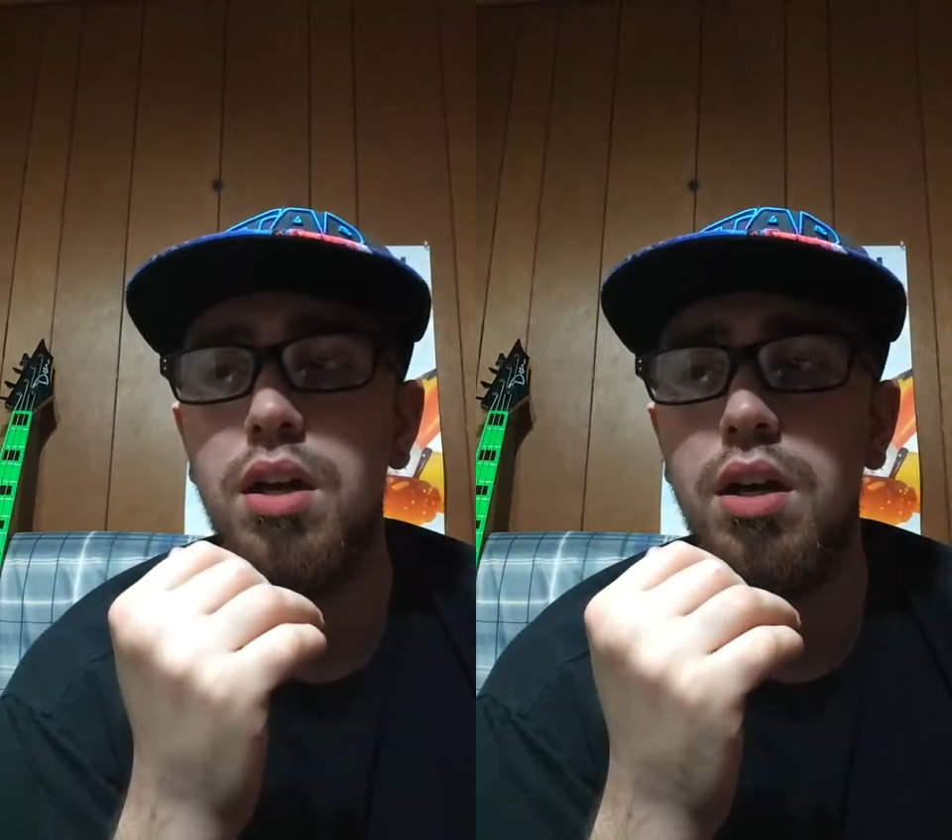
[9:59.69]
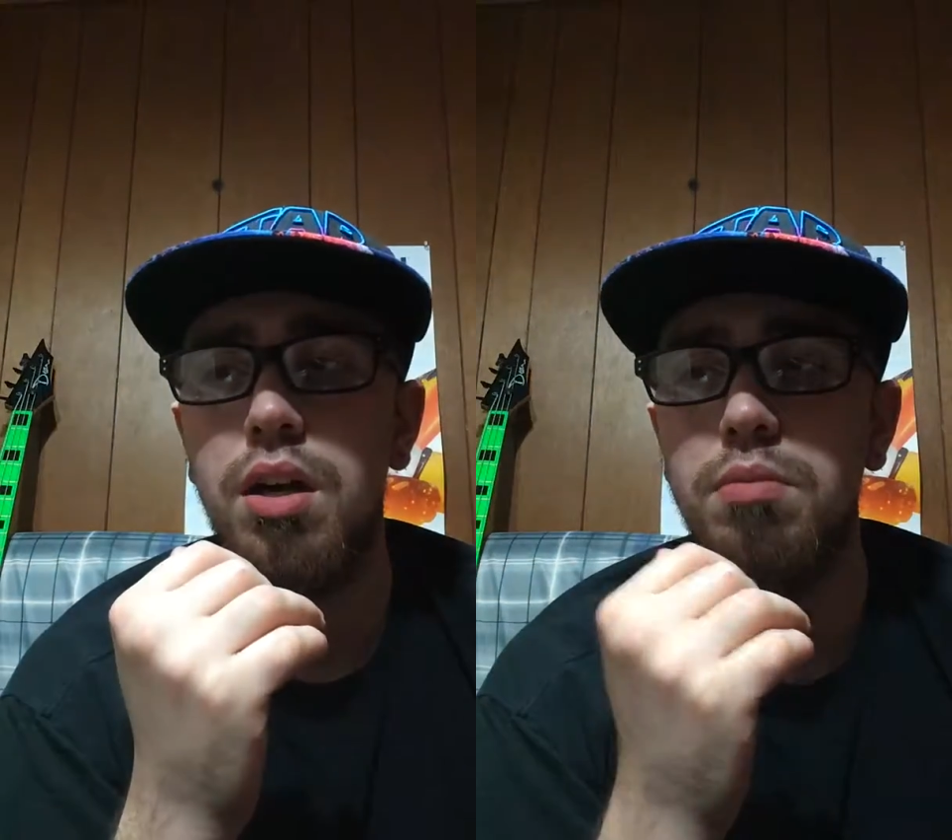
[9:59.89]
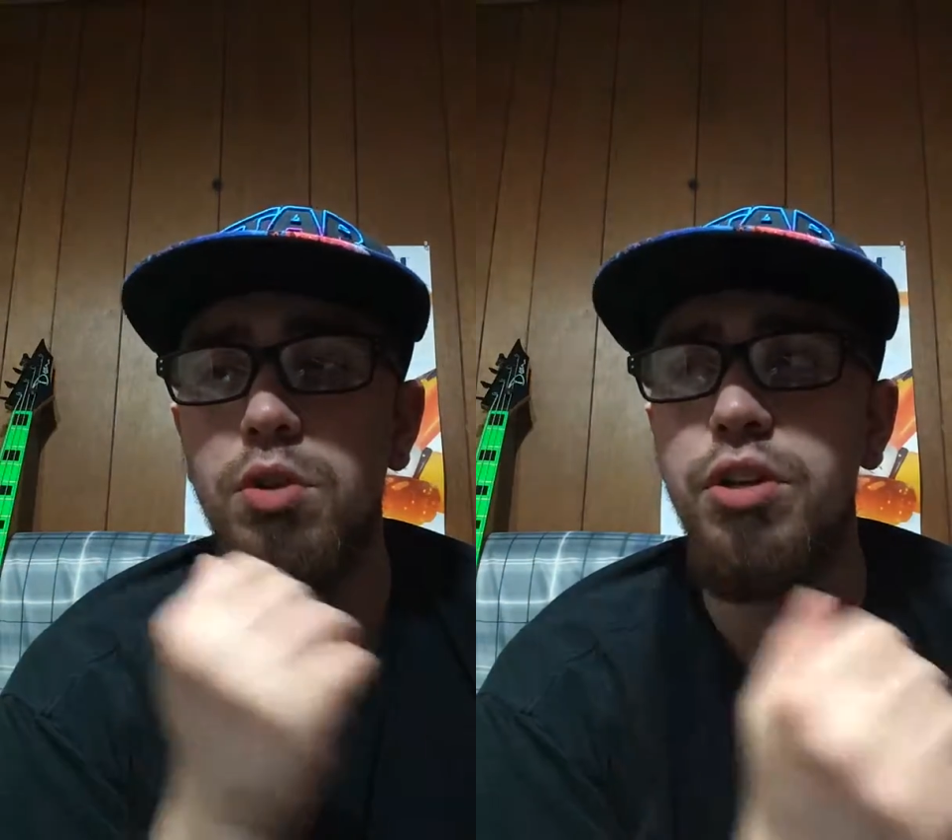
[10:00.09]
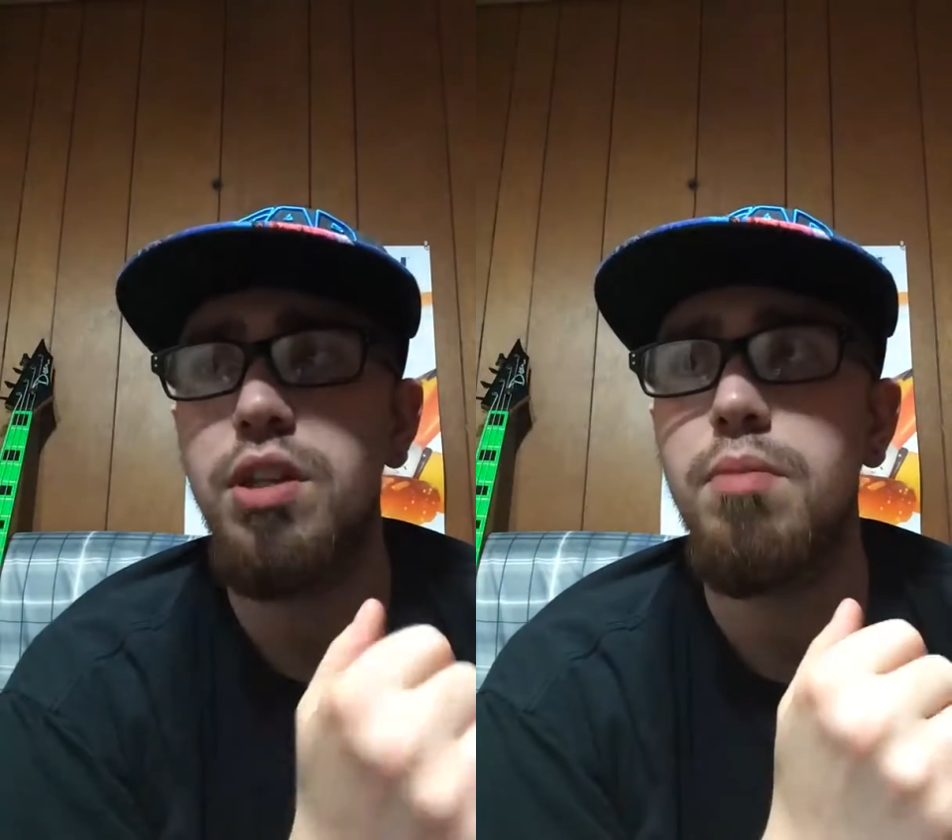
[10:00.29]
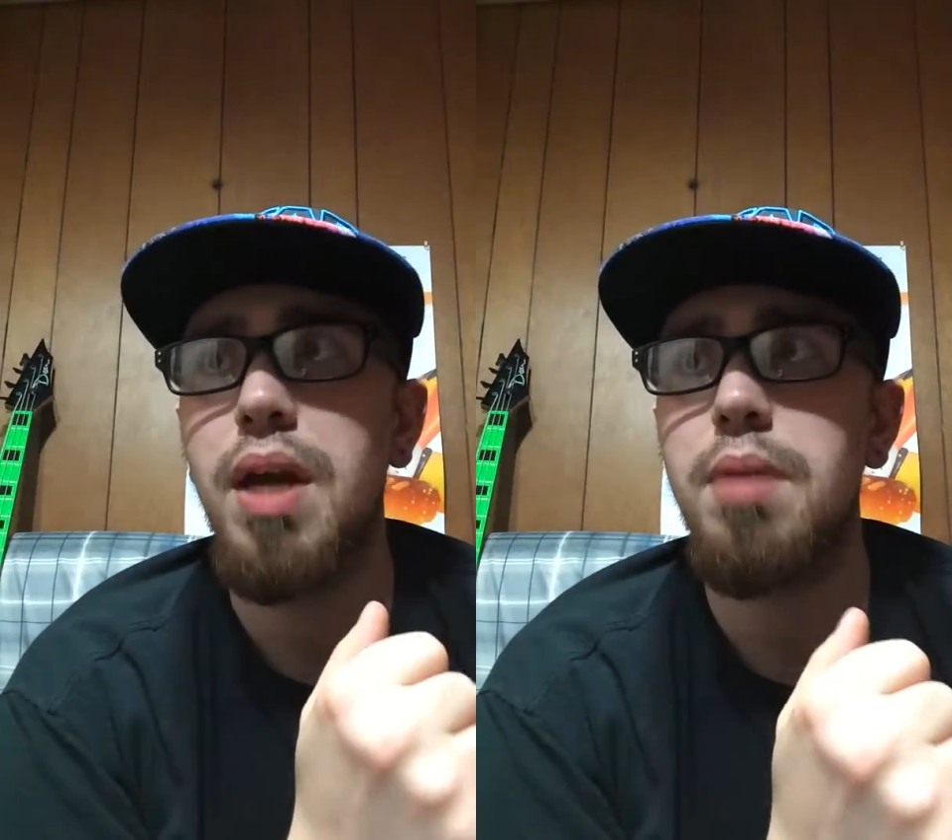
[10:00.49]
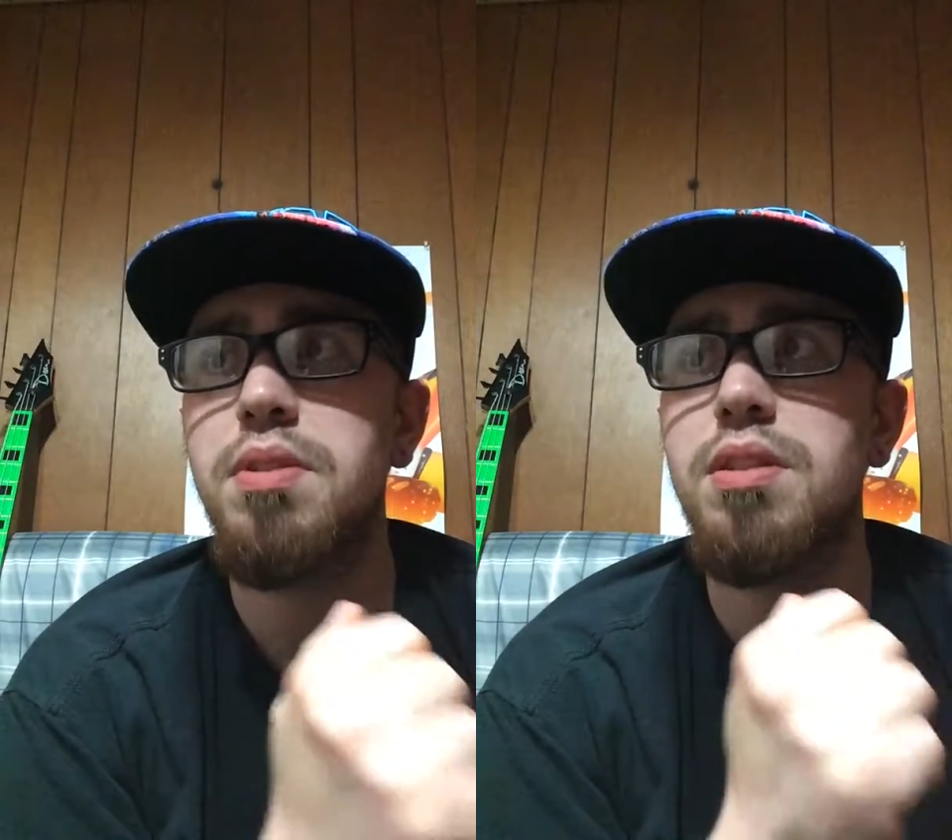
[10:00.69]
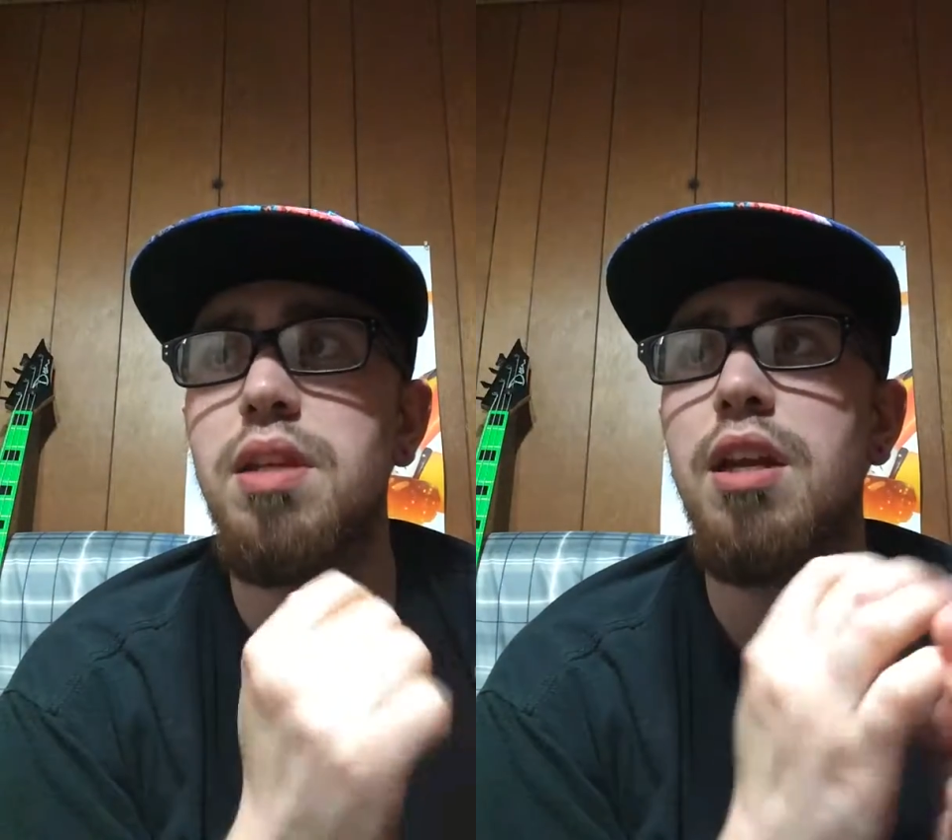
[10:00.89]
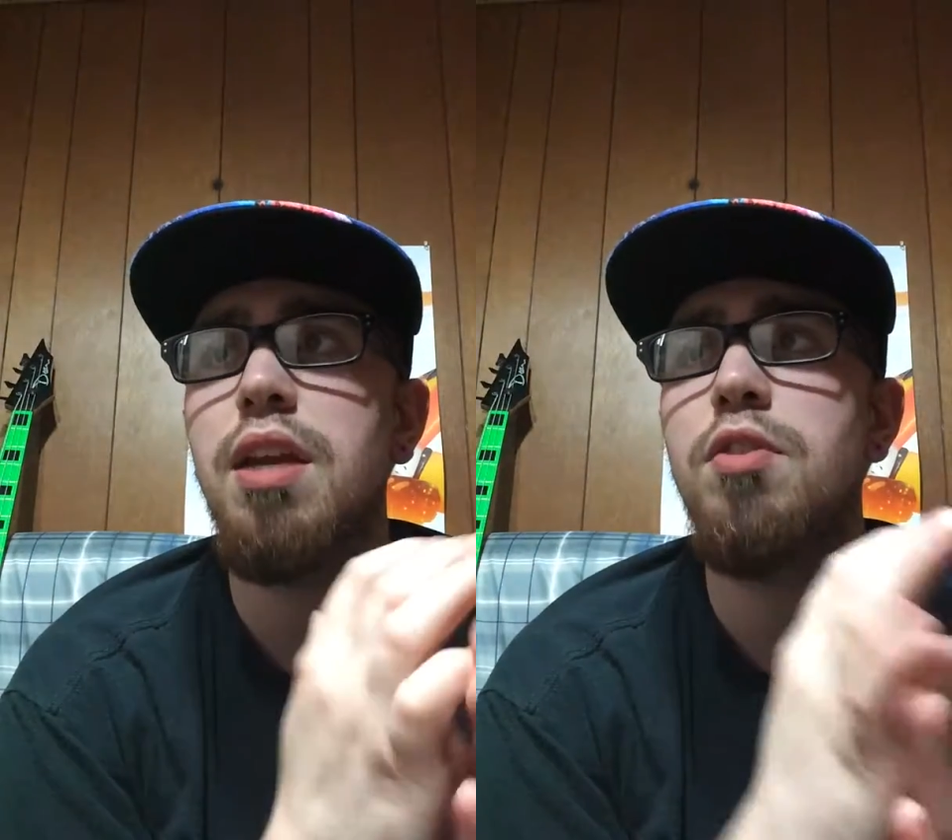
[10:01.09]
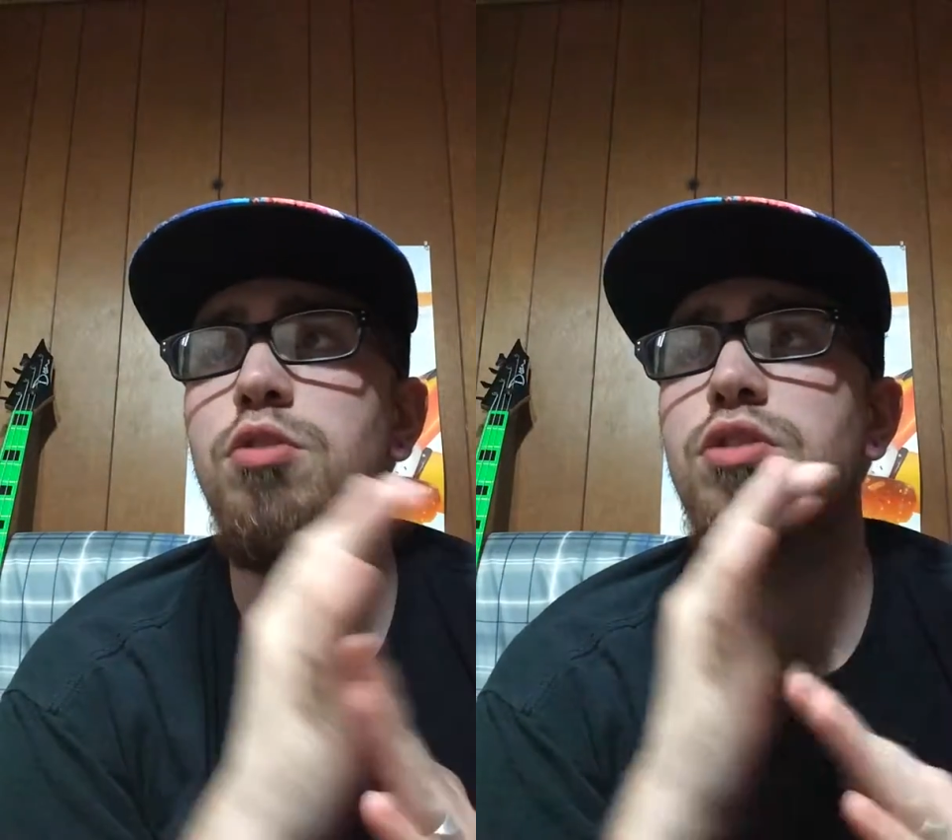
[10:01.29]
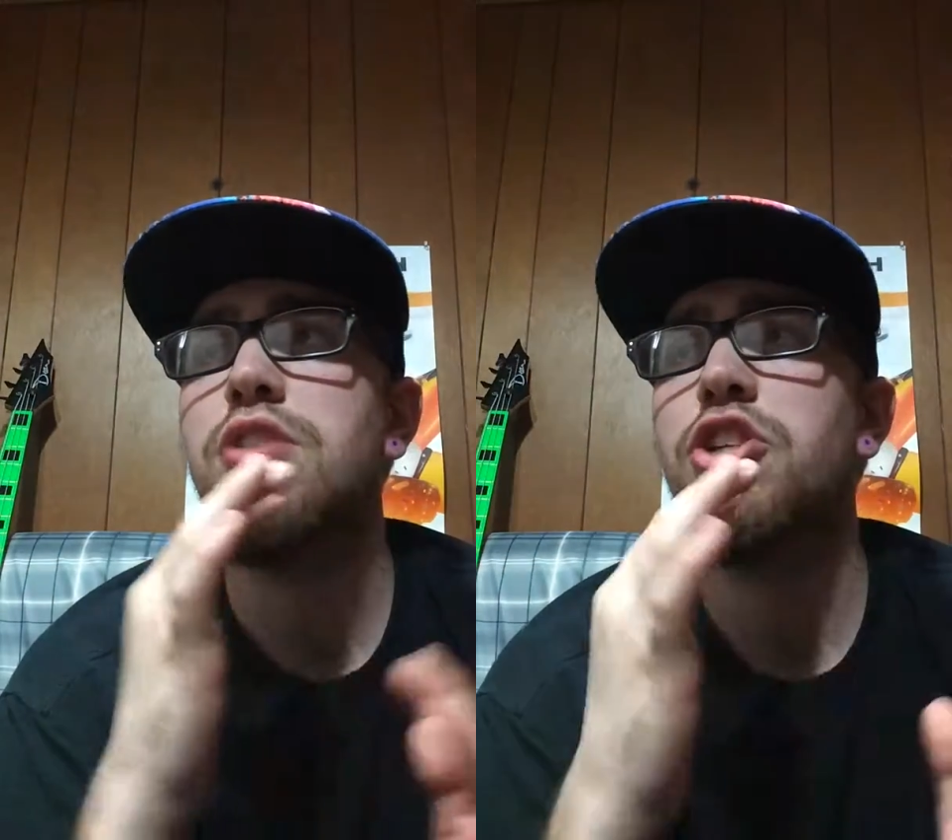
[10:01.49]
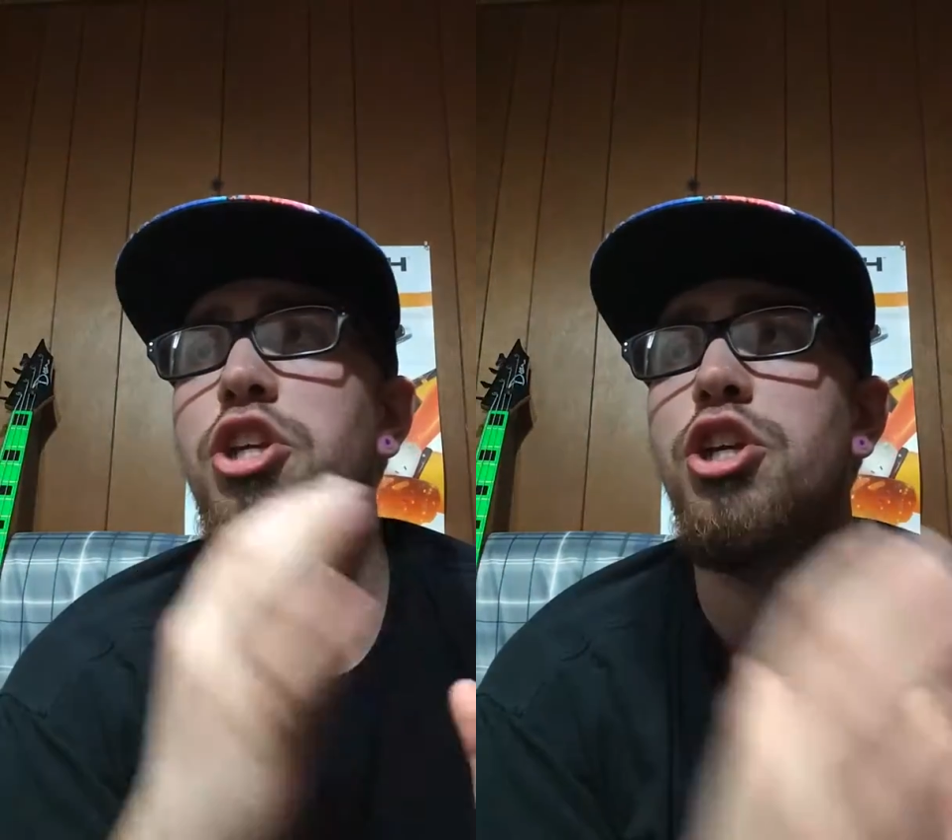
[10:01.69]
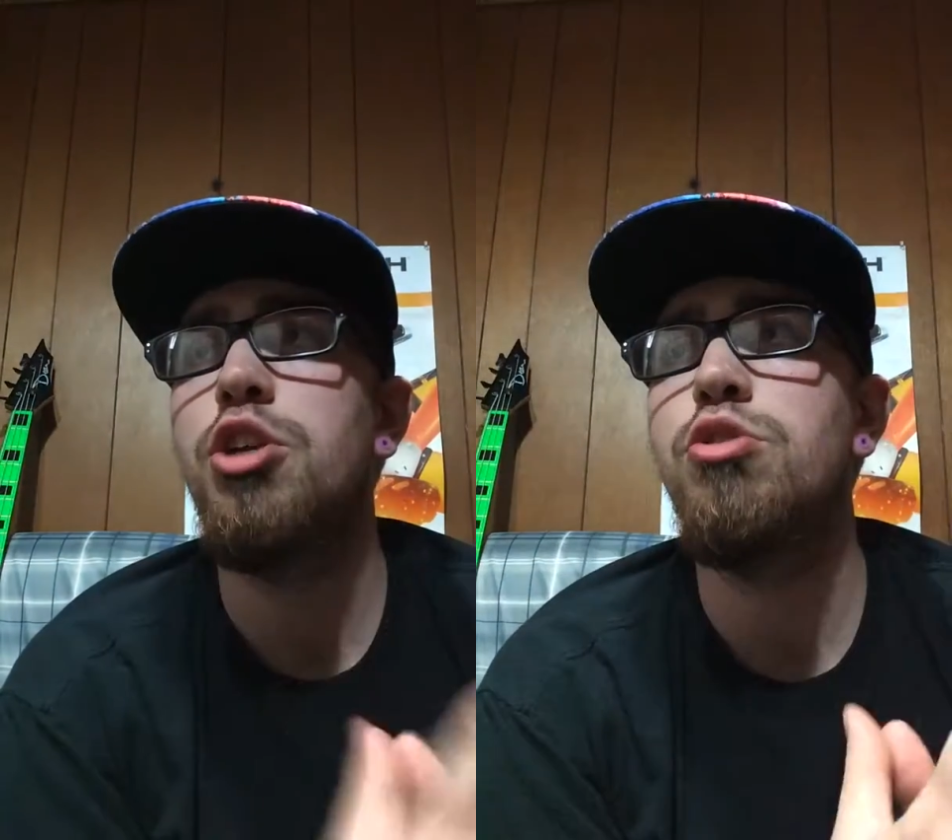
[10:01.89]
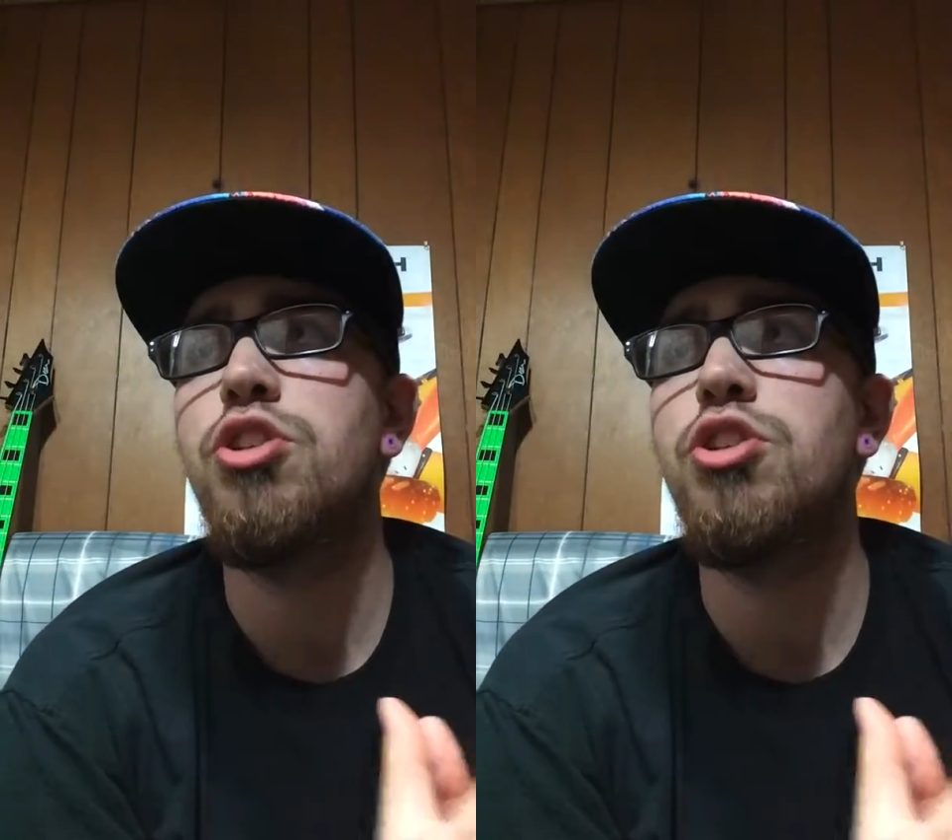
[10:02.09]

Learning the maps is going to give you such a huge